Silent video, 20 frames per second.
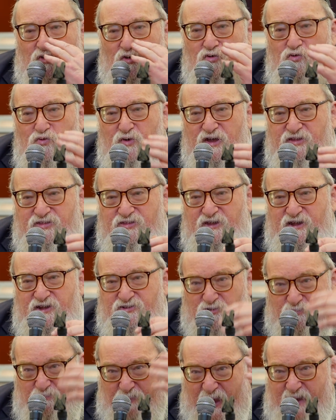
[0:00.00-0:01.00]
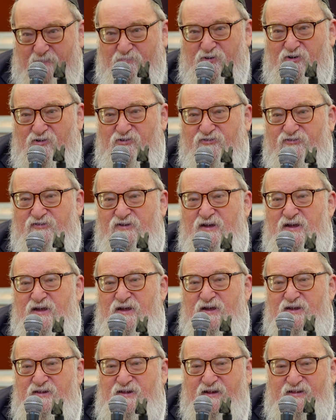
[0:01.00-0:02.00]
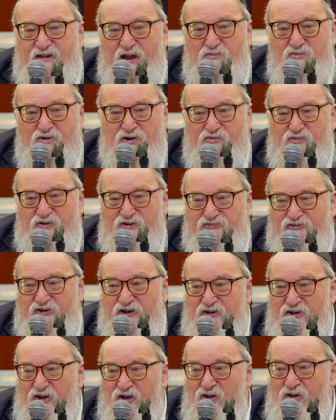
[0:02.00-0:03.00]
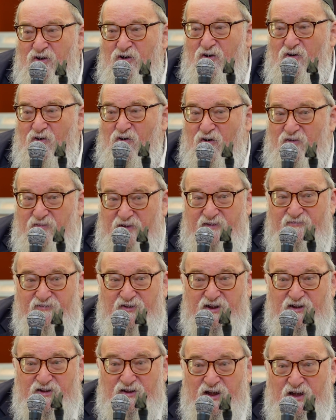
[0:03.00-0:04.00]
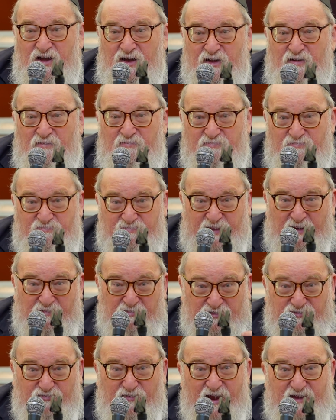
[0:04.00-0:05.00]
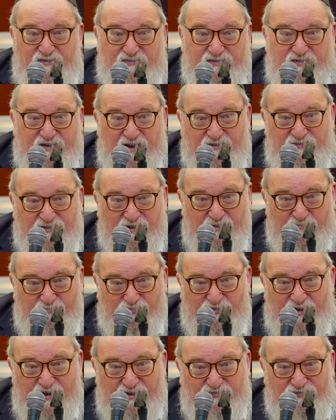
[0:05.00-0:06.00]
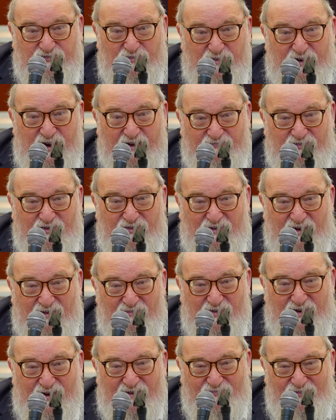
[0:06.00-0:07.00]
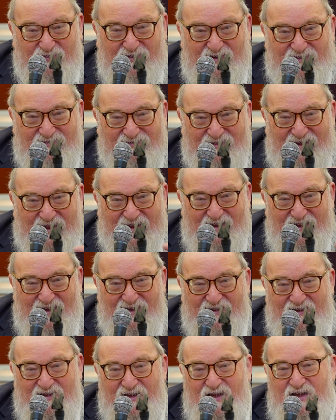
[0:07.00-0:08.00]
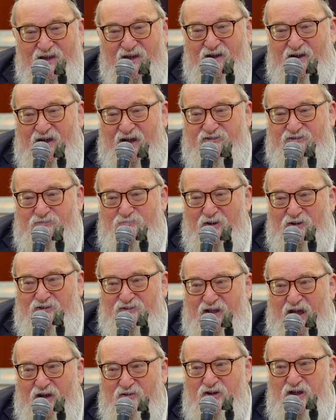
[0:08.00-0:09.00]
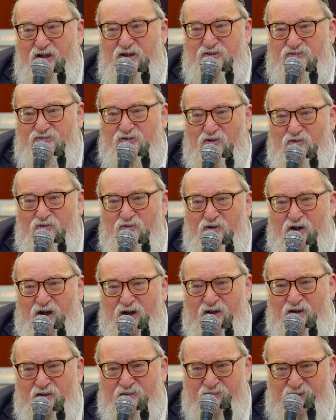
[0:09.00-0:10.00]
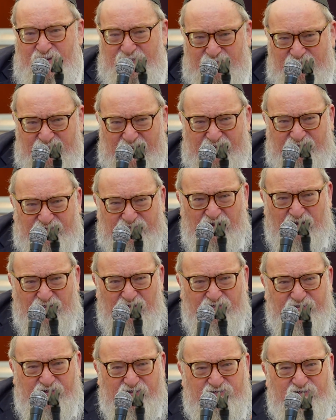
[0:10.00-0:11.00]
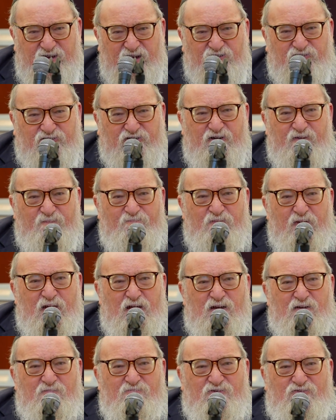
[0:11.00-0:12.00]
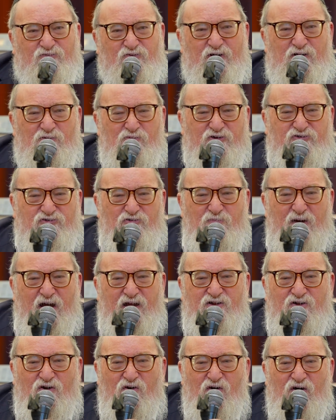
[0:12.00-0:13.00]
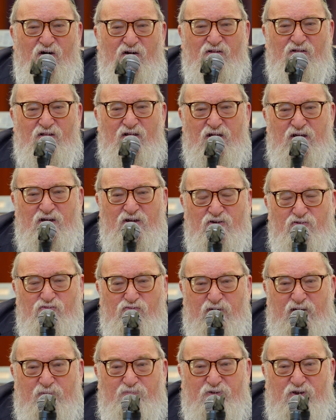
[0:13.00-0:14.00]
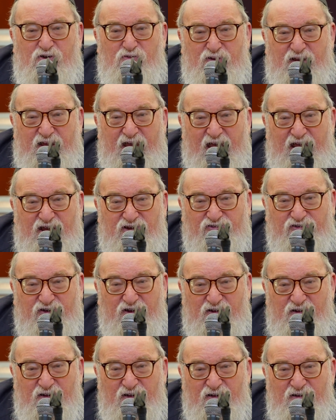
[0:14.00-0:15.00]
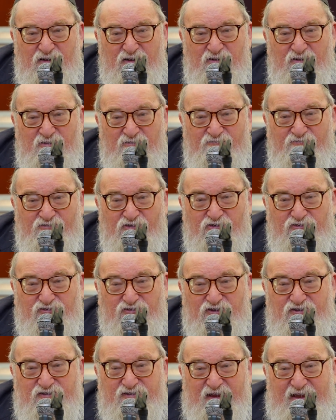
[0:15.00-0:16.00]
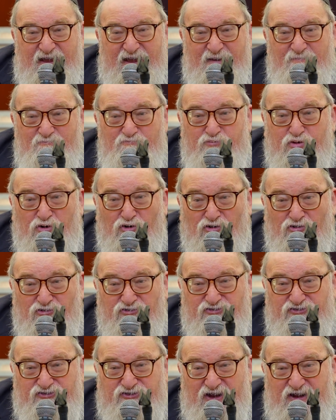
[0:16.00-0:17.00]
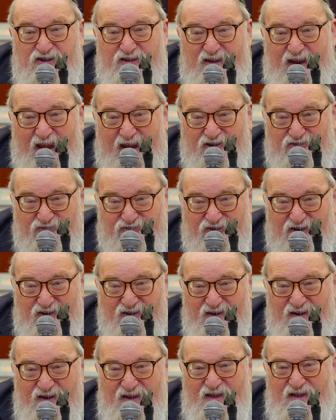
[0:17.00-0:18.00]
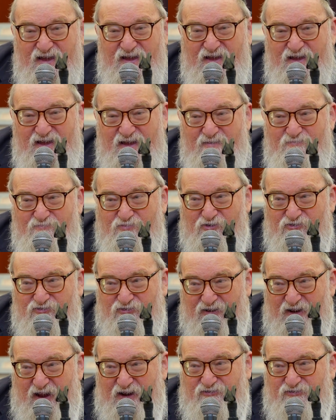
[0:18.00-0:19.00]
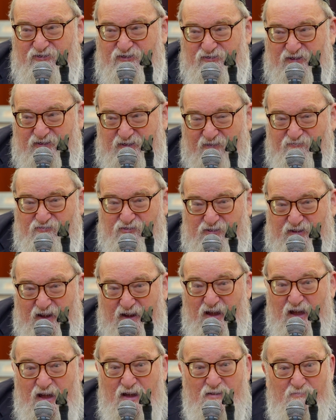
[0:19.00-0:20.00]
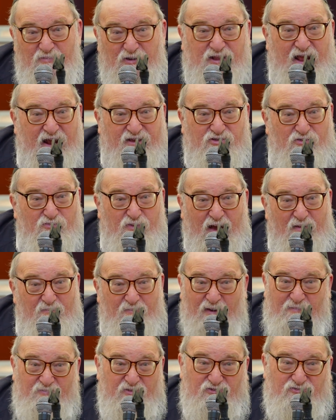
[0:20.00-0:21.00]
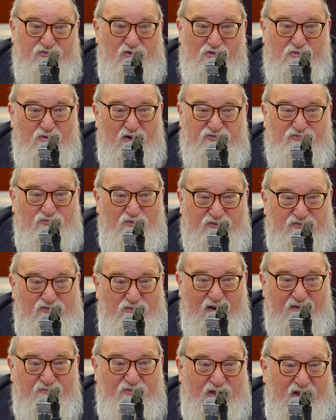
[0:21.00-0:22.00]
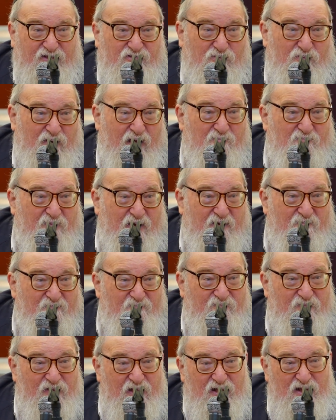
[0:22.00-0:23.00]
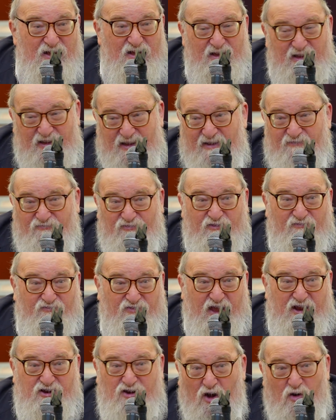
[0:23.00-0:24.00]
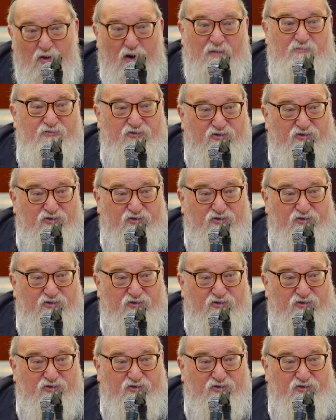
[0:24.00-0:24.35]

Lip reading: with either papers that they were Christian, or even they were dressed as a priest or whatever it is, and they got smuggled out. So this is a subtle distinction between what you might call repudiation versus impersonation. impersonation is a different thing. But like the Rambam, there's no question whatsoever. Like the Rambam, even if they know I'm